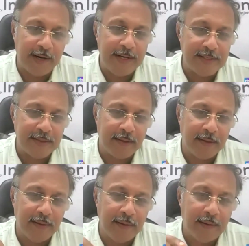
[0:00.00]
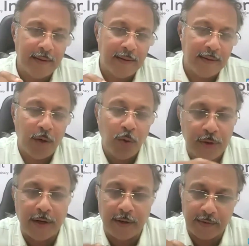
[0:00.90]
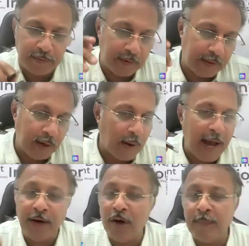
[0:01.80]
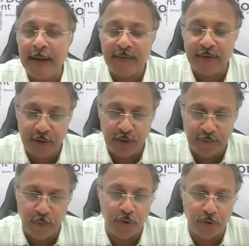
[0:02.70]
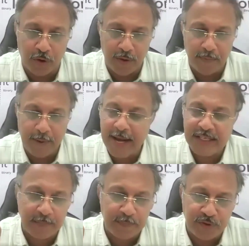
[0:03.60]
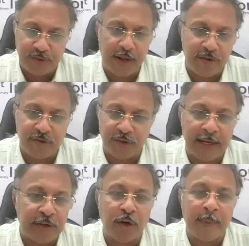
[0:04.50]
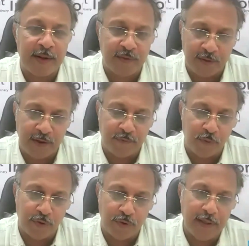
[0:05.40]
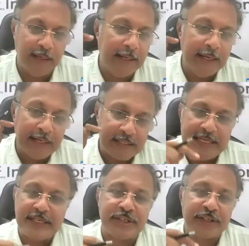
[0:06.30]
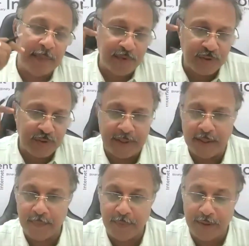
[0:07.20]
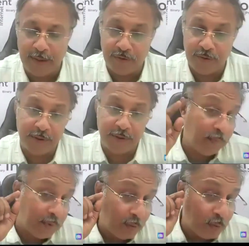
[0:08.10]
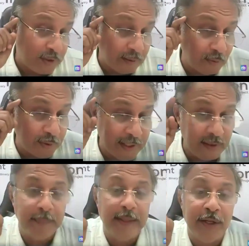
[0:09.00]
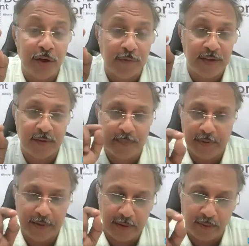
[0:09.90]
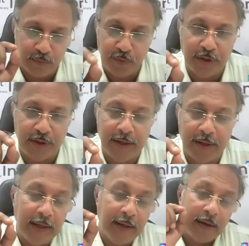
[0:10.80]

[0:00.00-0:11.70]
Friends, look at it. Now, I have not made a single phone call. As a treasurer, I have not made a single phone call. System sent a communication. Now, look at the meaning of this word.